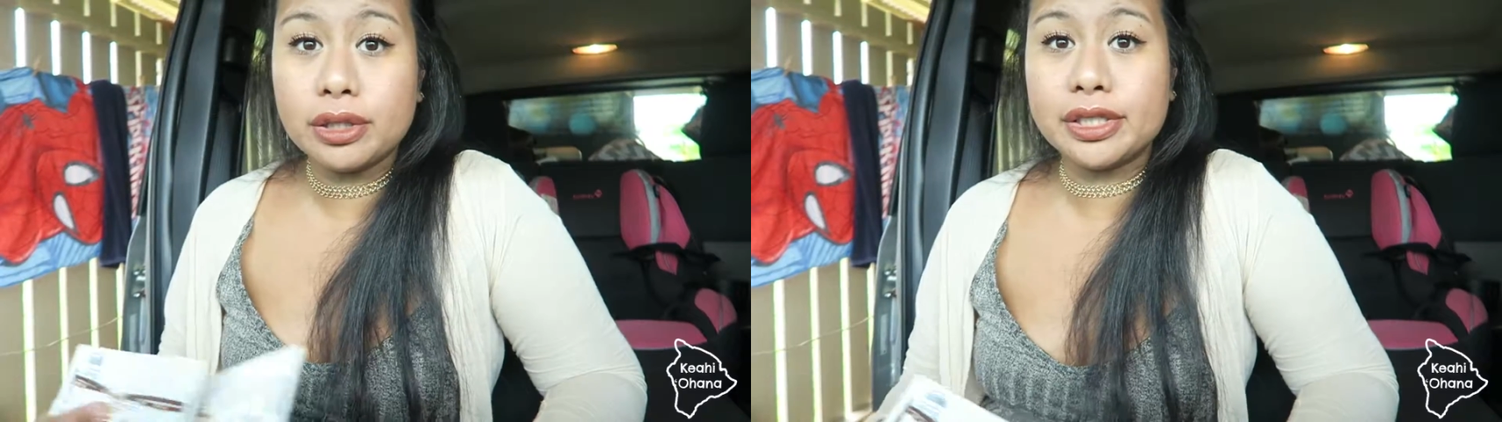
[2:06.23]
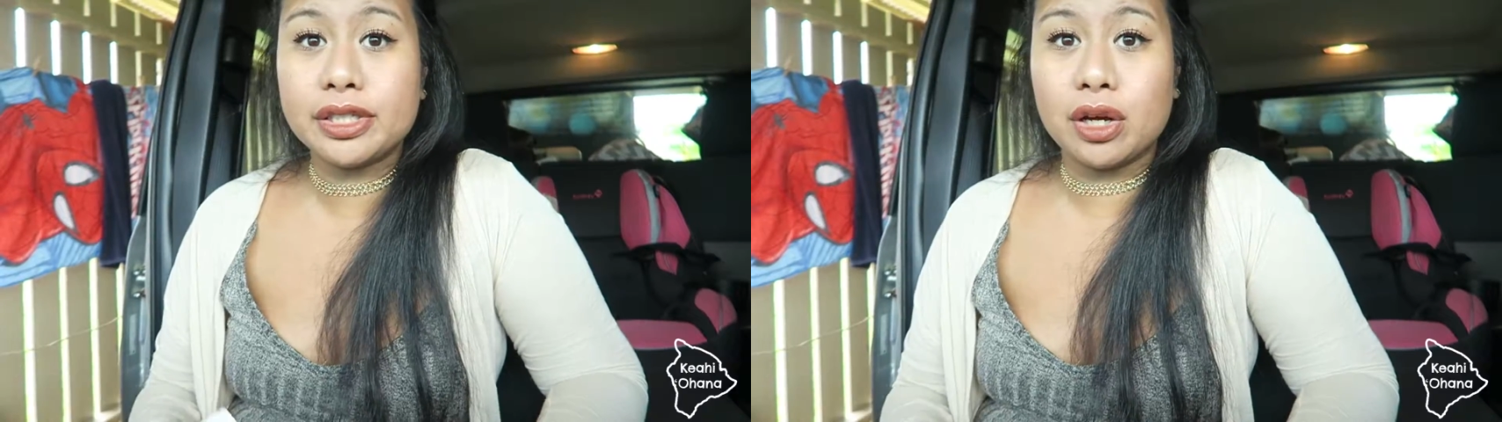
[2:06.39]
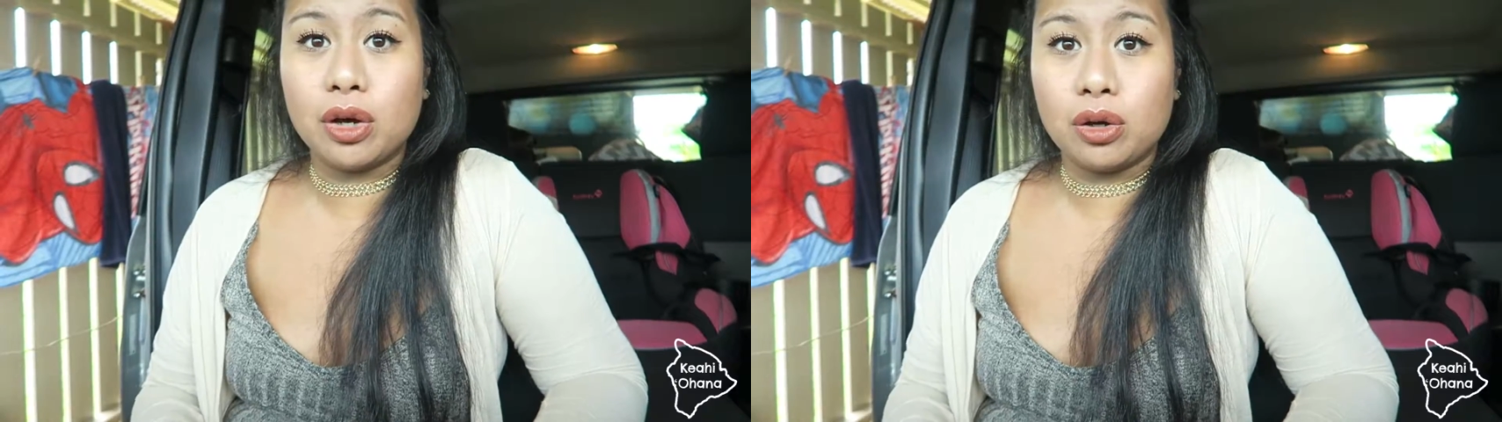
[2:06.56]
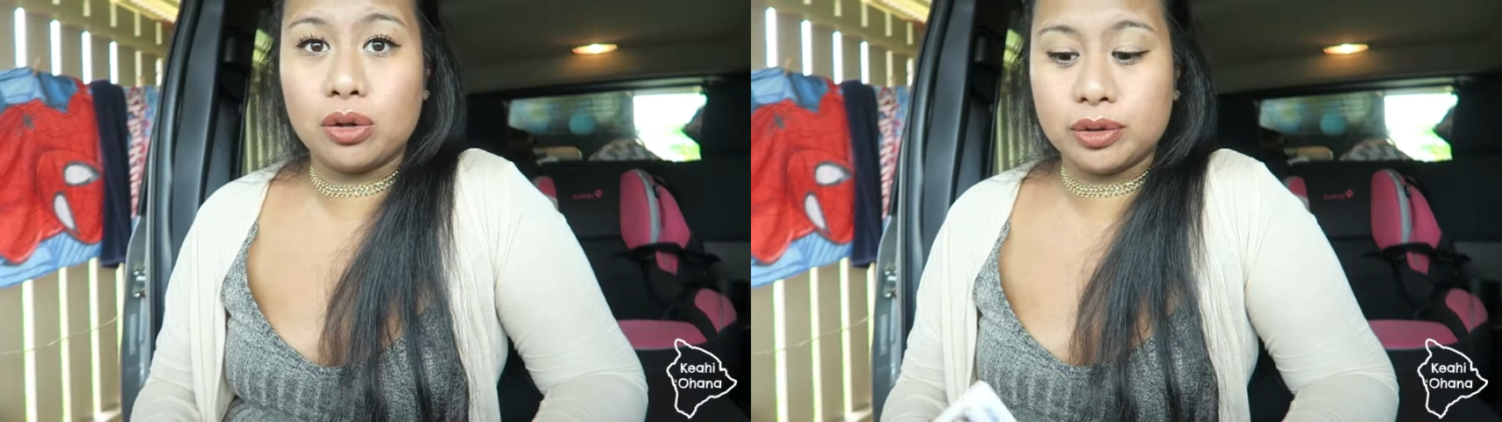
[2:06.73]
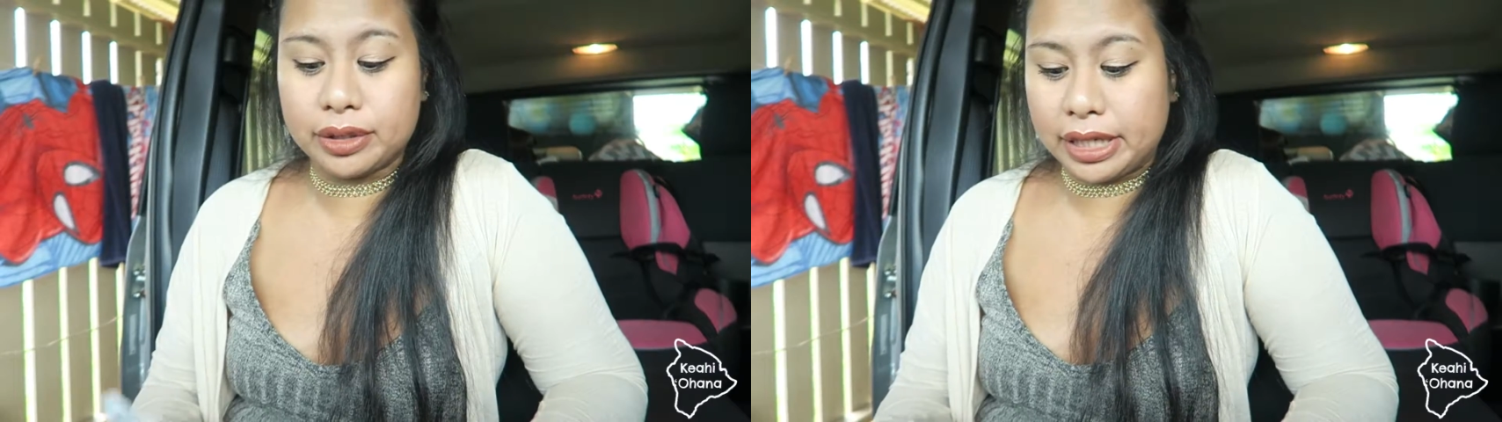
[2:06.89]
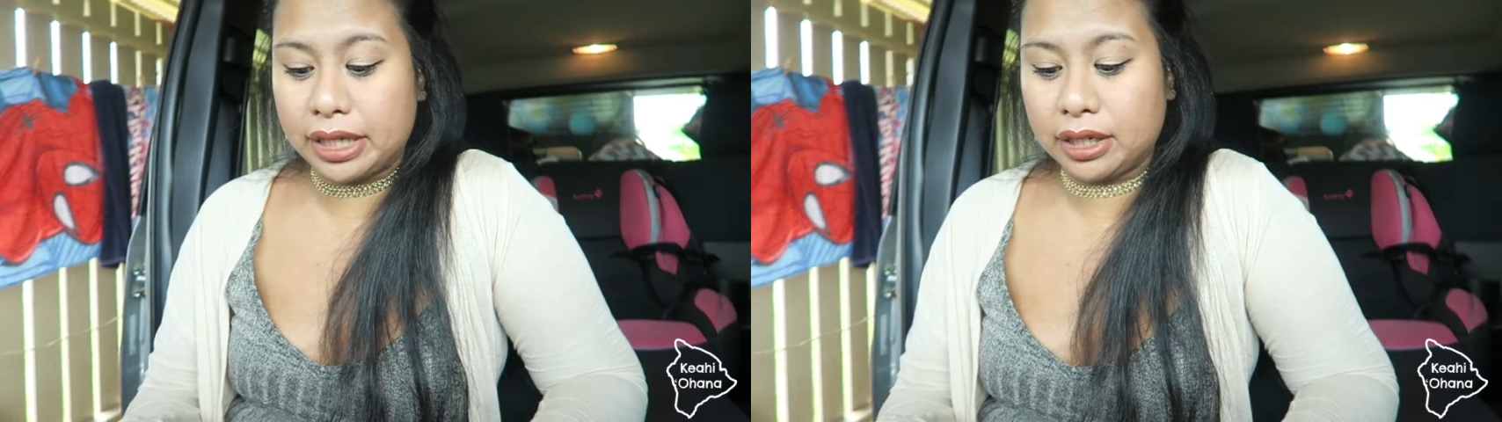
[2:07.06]

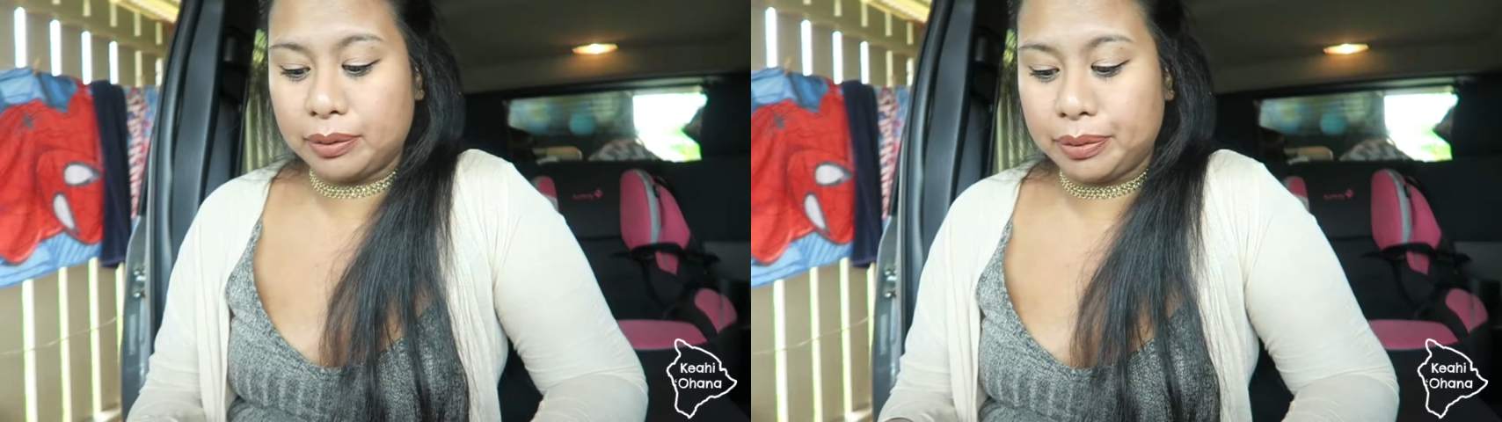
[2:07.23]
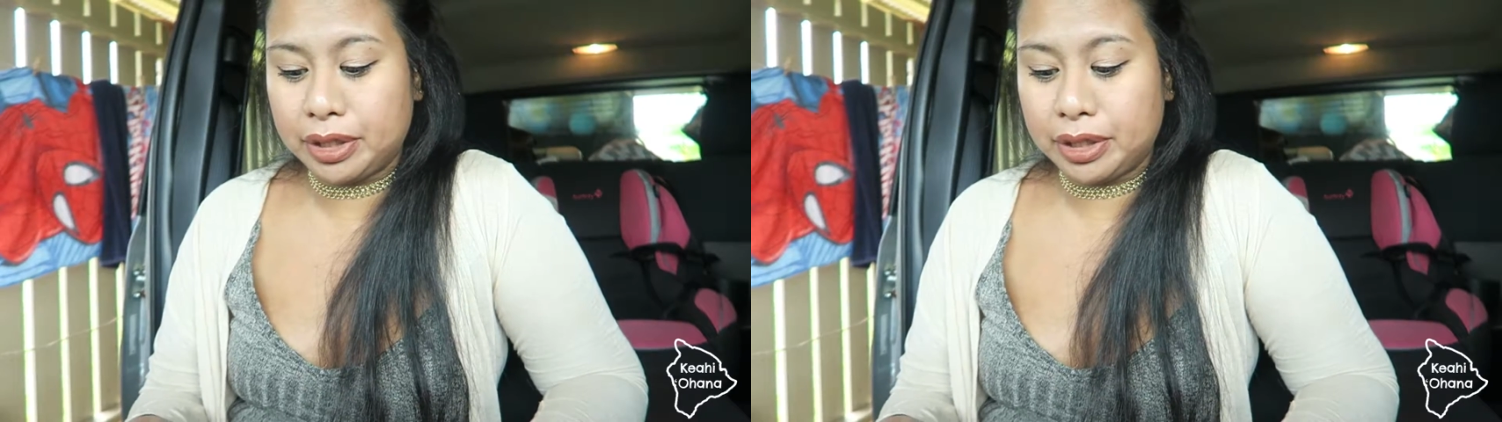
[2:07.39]
also didn't